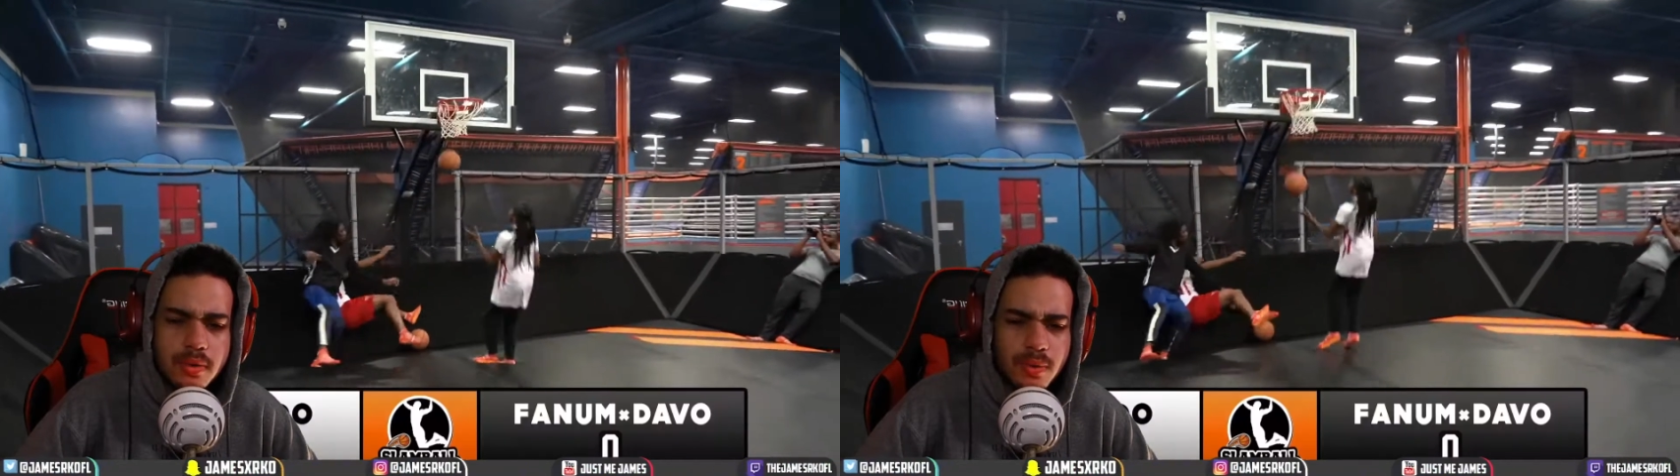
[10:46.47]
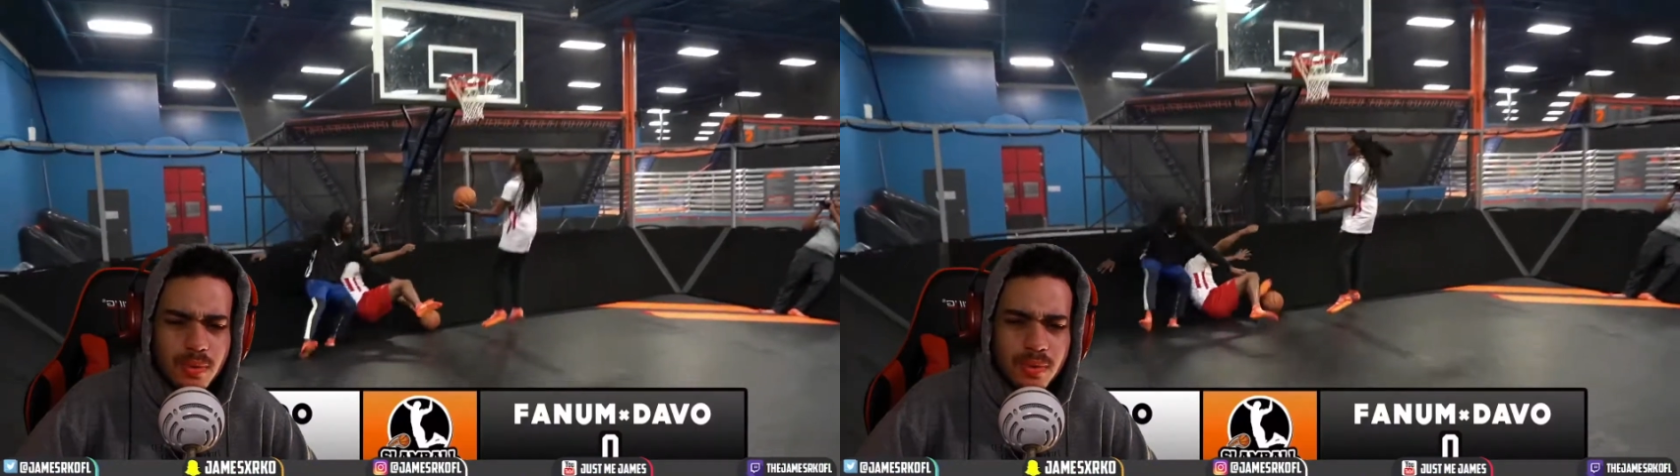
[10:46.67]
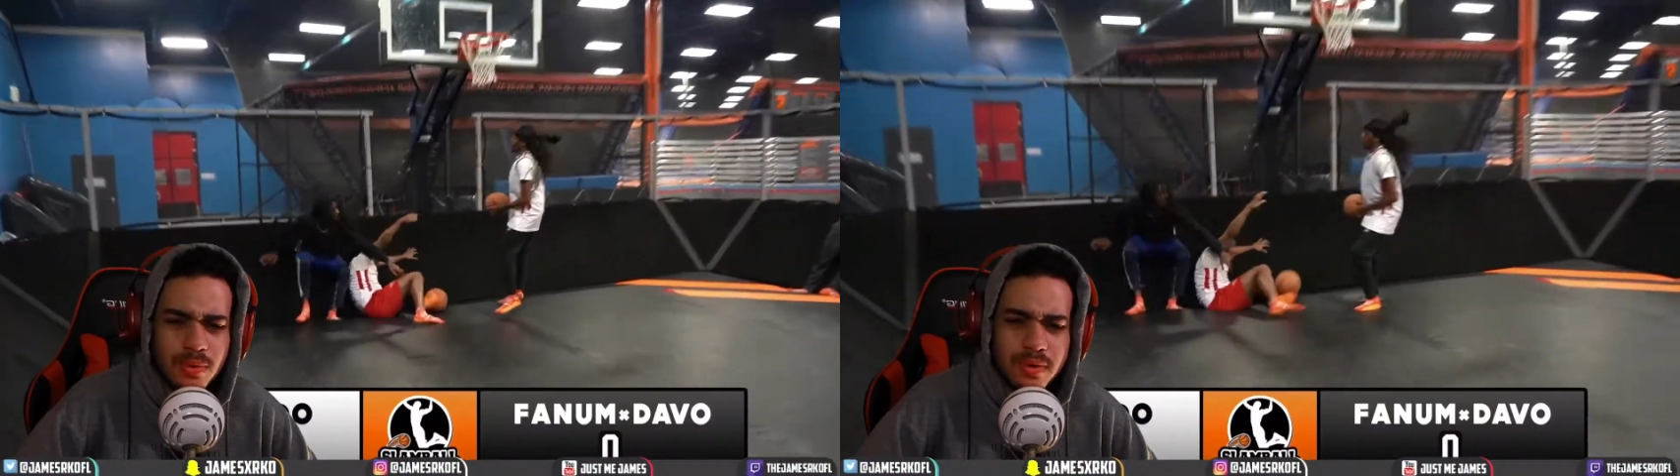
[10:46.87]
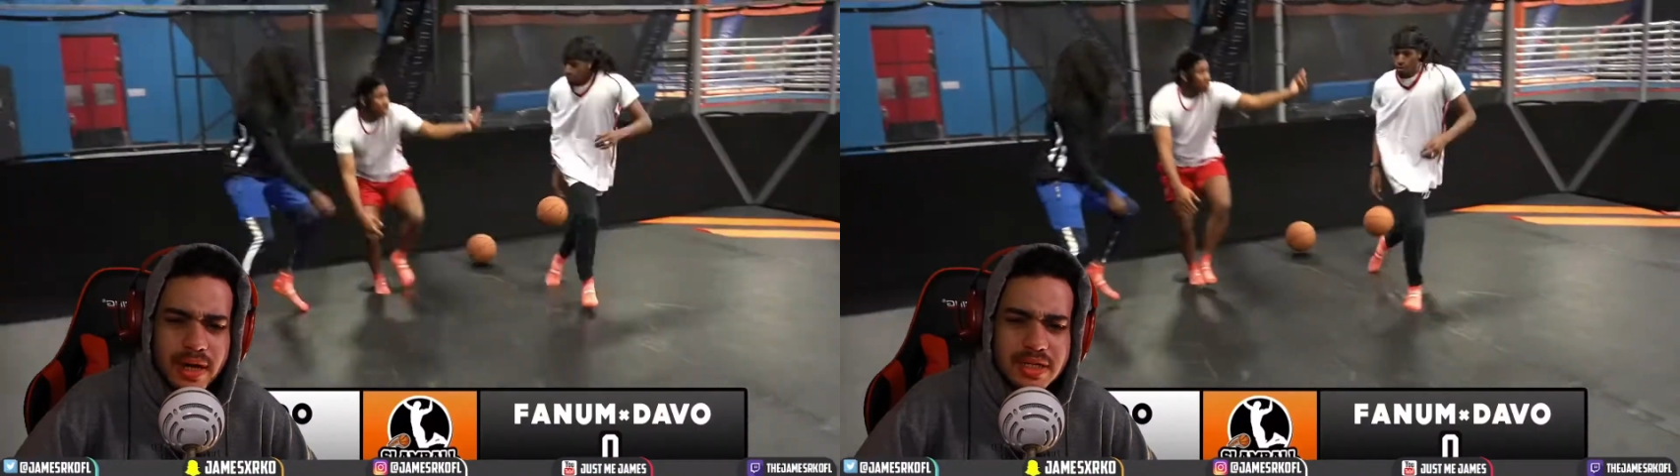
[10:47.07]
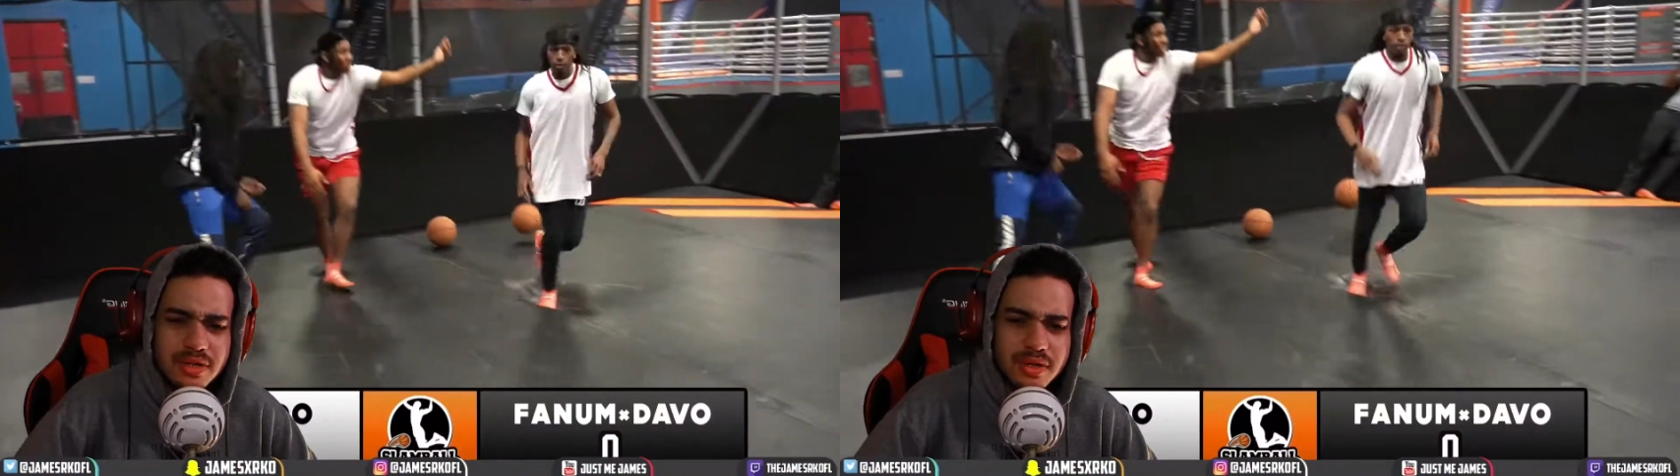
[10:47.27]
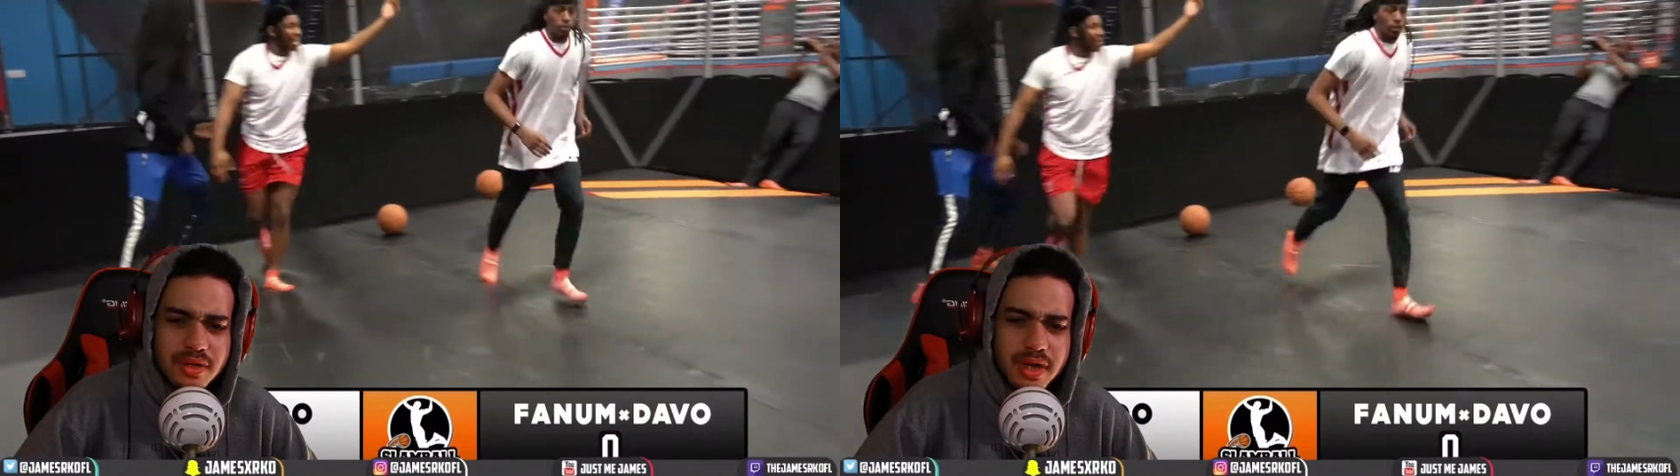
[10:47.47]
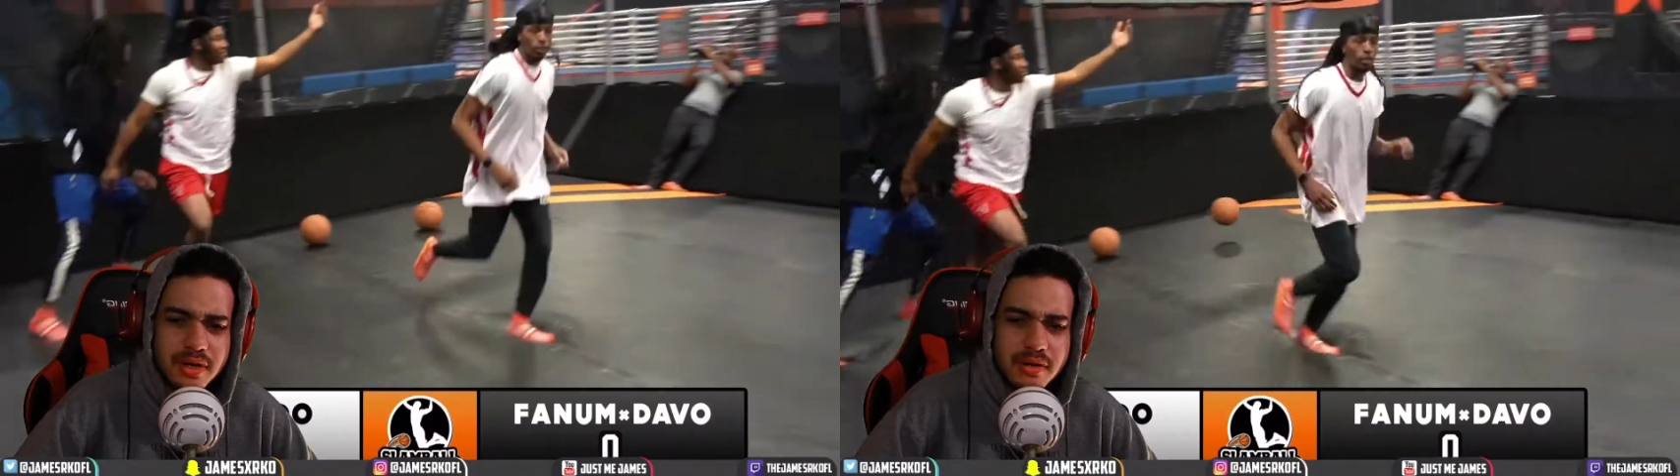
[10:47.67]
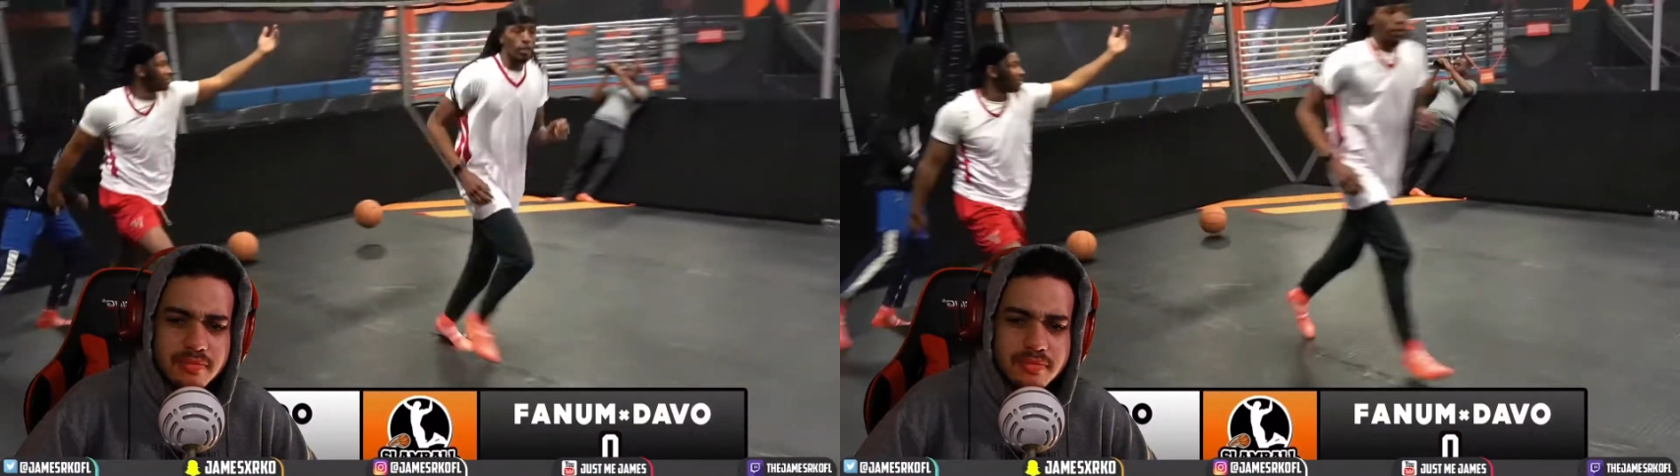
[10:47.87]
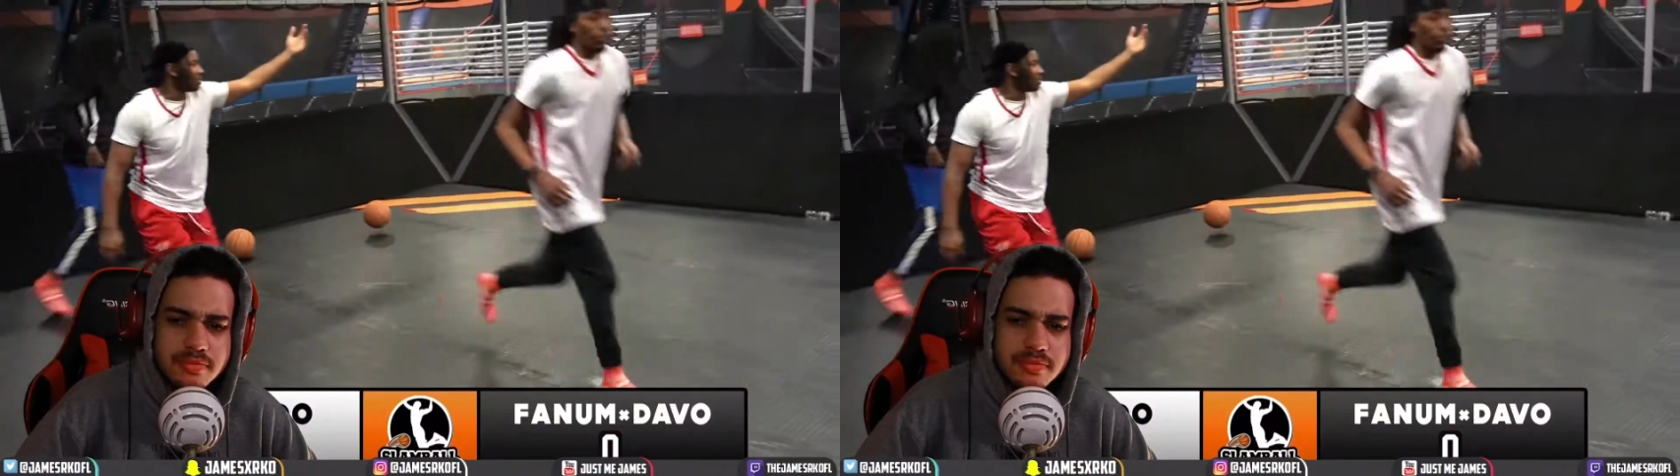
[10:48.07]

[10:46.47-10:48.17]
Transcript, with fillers: Ooh, nice little layup.